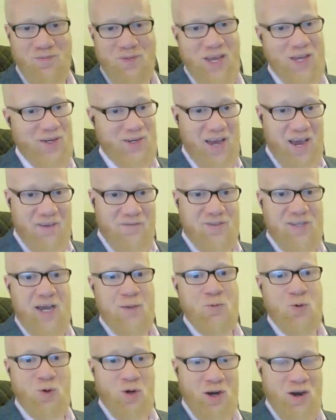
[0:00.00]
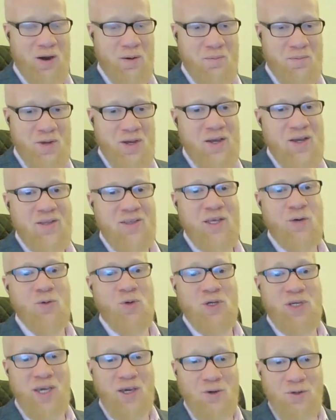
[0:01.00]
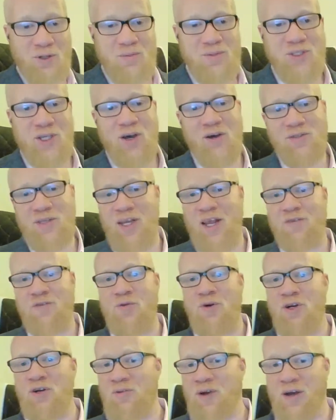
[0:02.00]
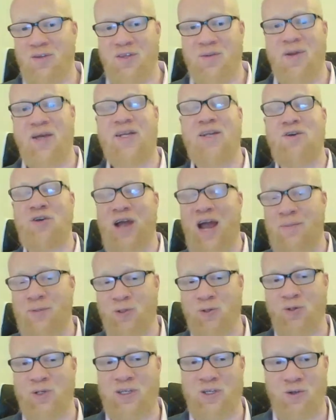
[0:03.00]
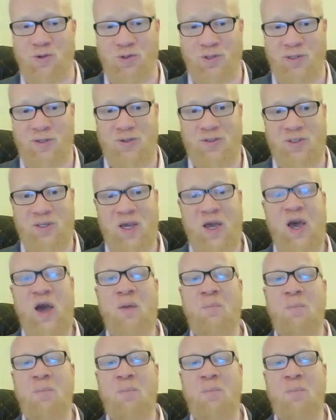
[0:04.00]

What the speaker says: and knife time will come, they will kill themselves and everyone around them, and they're absolutely useless.